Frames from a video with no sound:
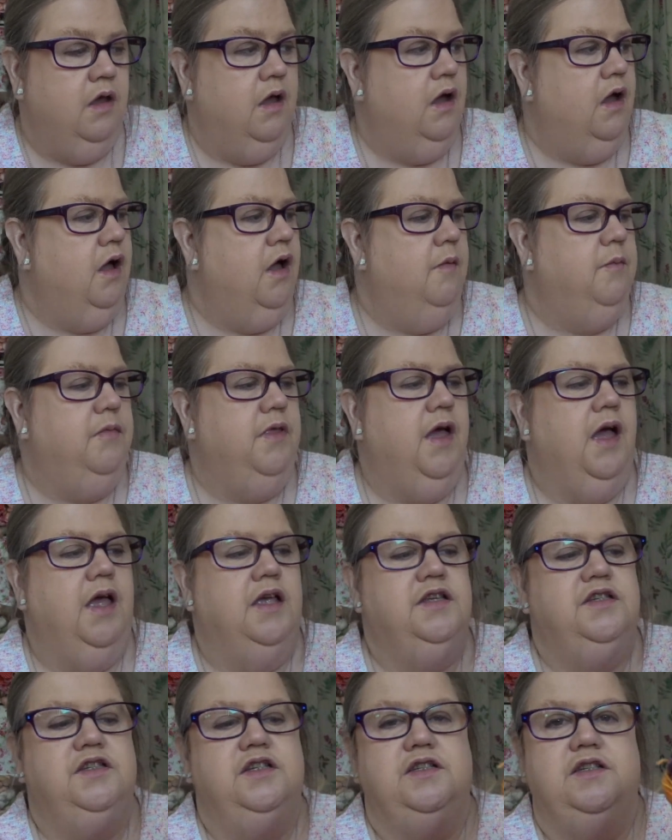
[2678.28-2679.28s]
That
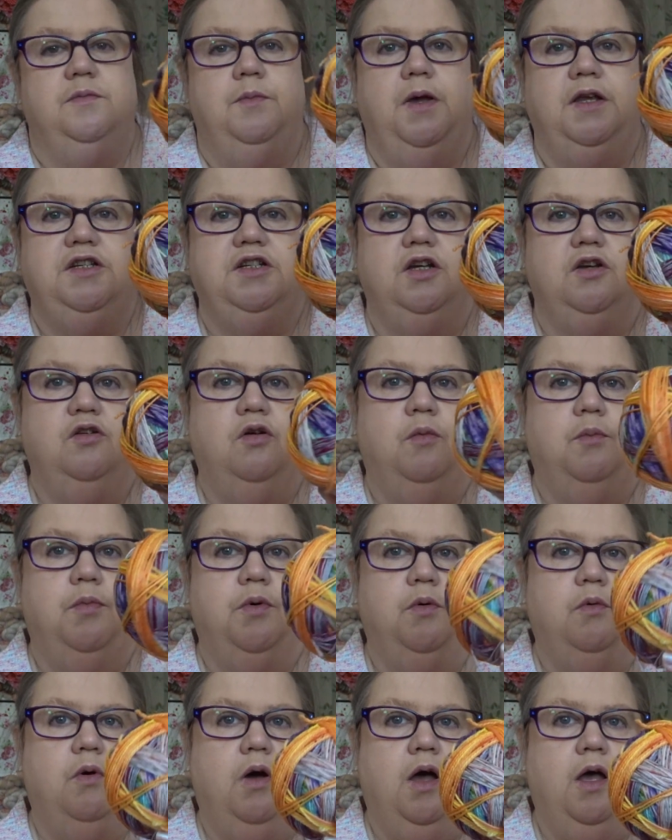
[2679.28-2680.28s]
is just a magic knot
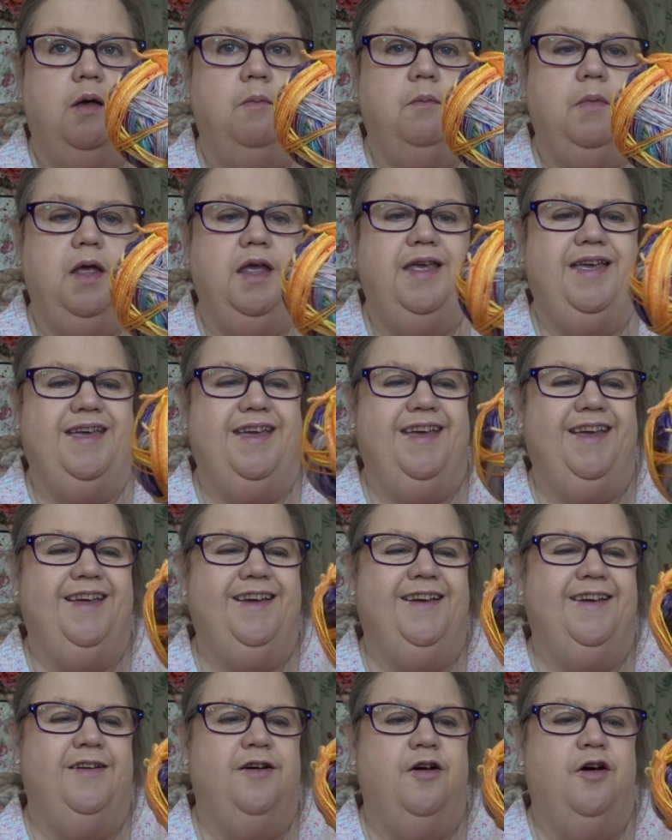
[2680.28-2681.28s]
ball I'm making
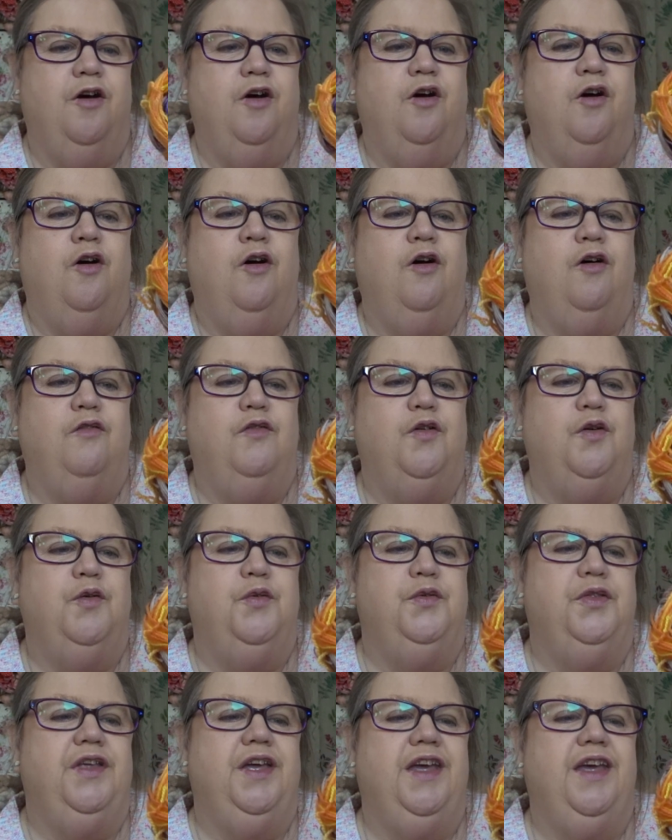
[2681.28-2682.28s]
of all
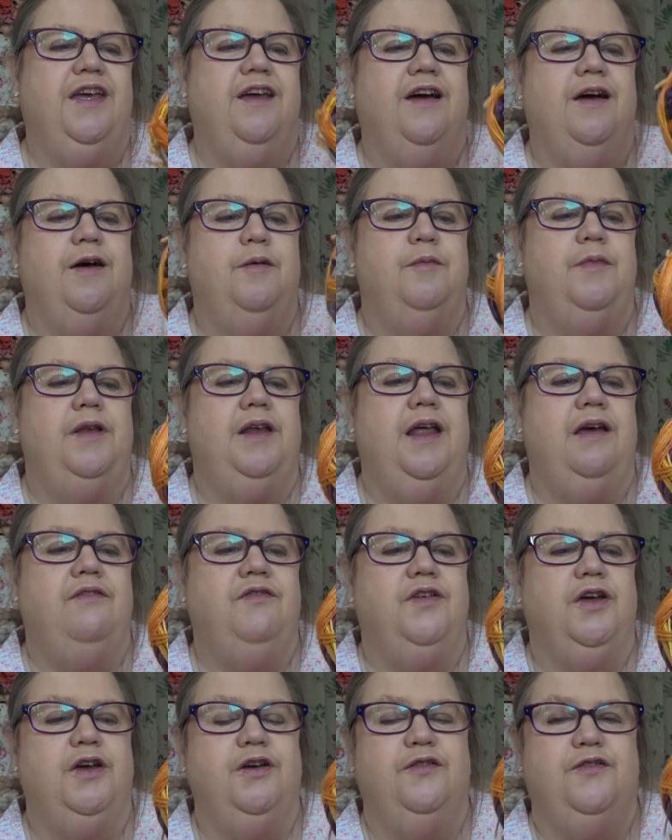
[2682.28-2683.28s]
the
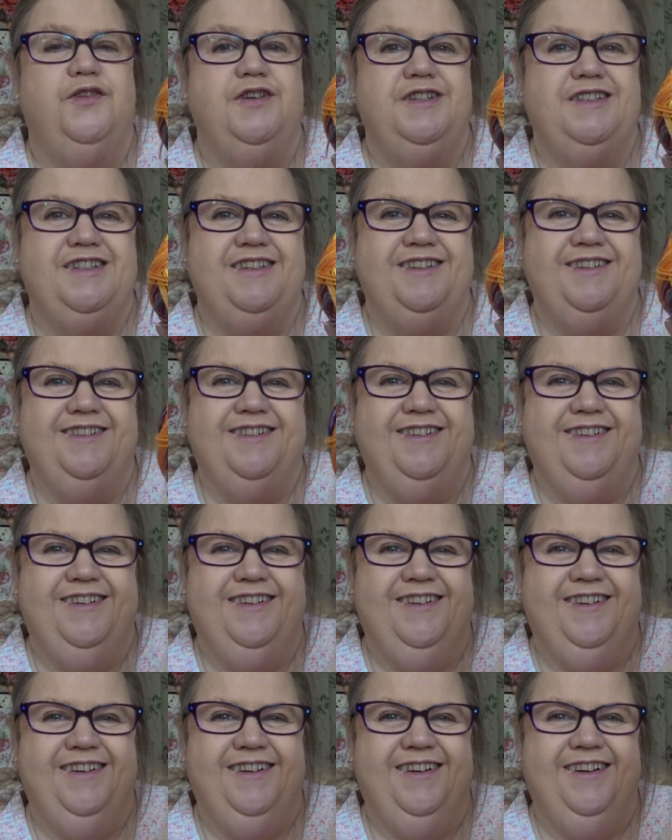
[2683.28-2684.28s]
leftovers.
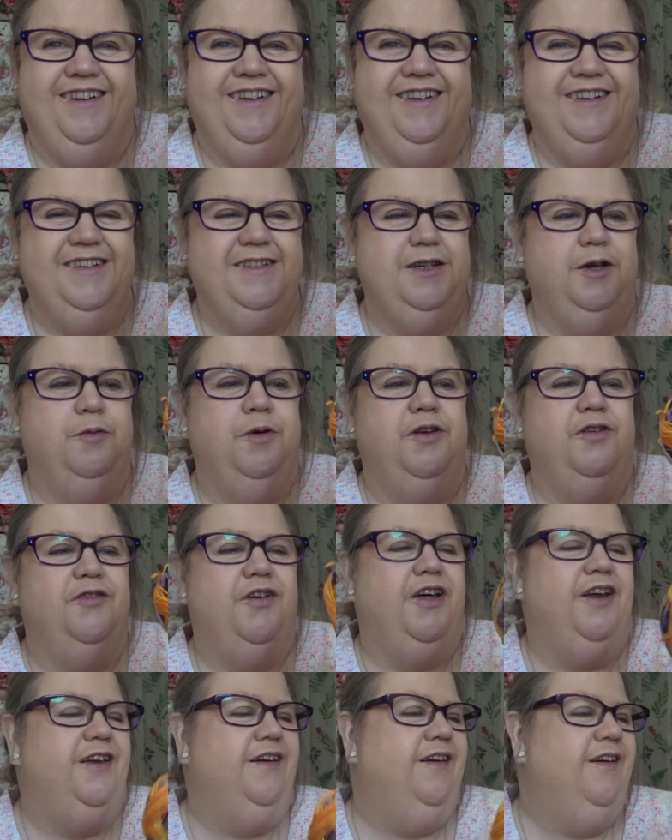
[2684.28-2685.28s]
So much
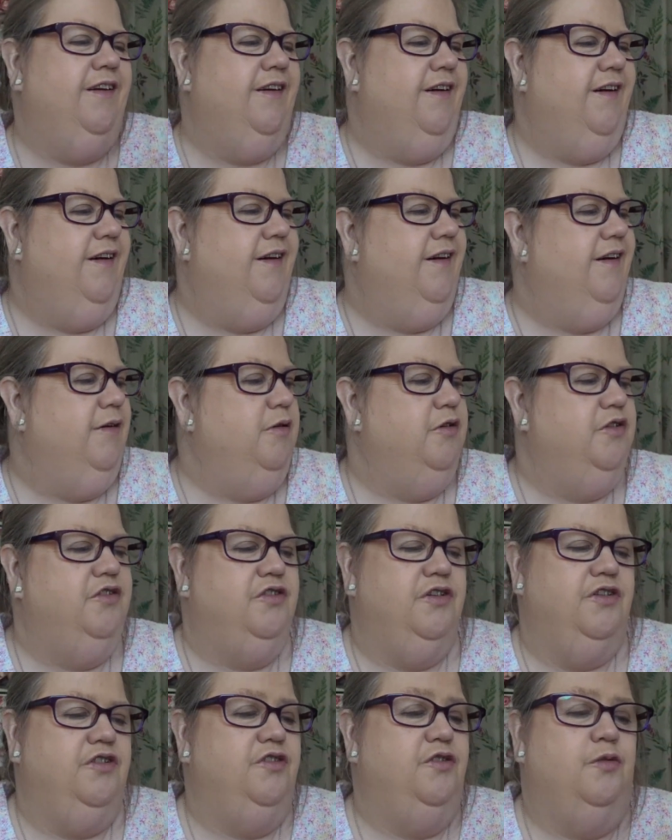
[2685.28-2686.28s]
fun. I'm not
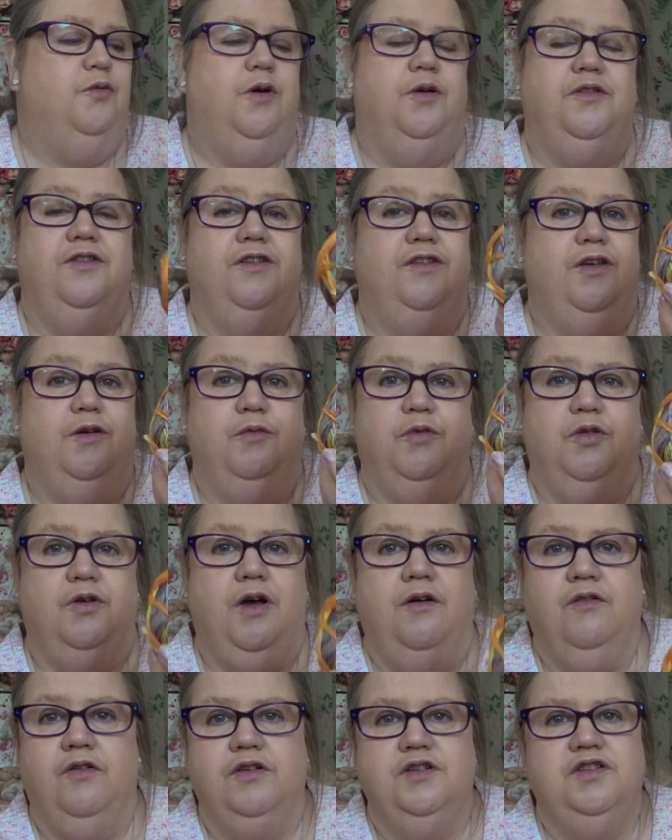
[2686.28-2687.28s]
too sure what to do with it.
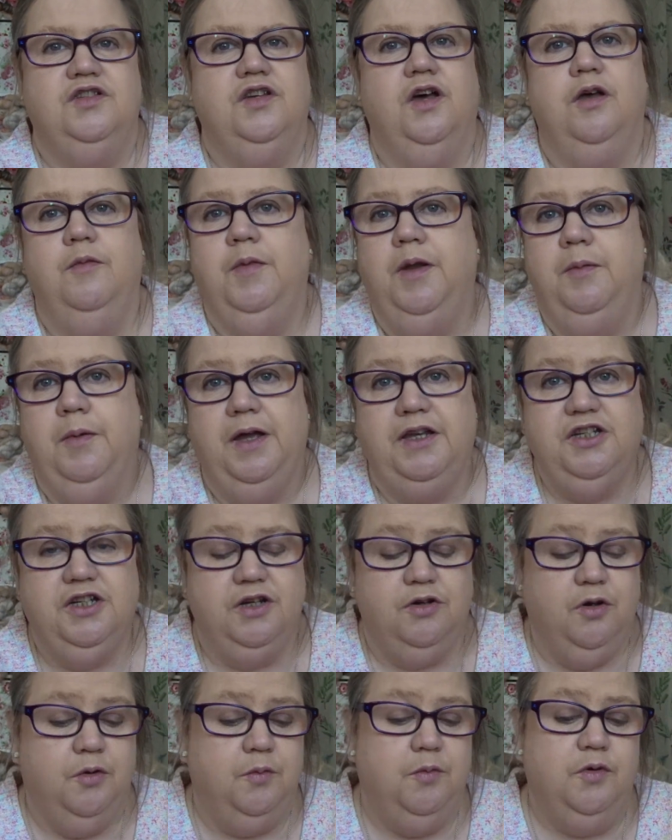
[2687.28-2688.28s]
I've got so many magic
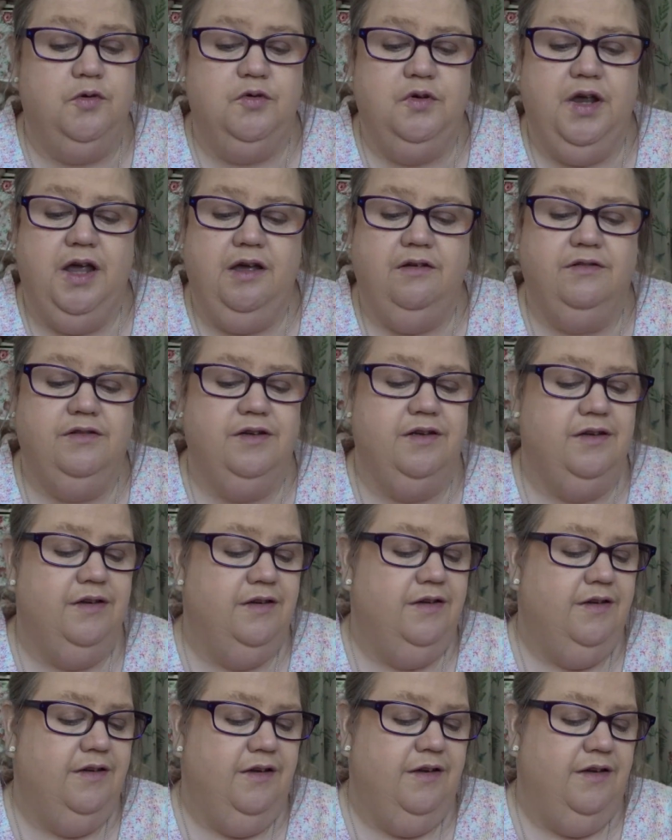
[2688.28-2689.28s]
knot ball now.
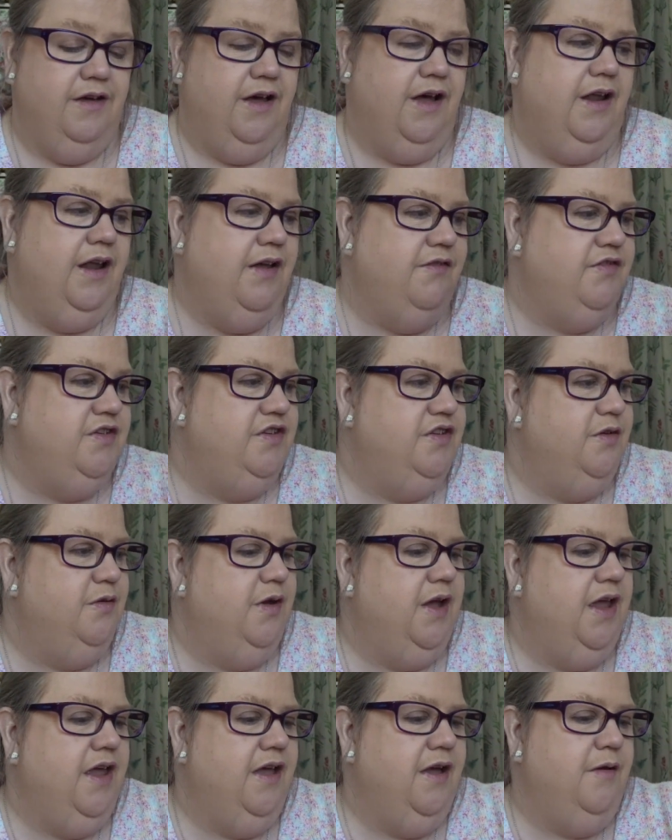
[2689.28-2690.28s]
I'll have to do a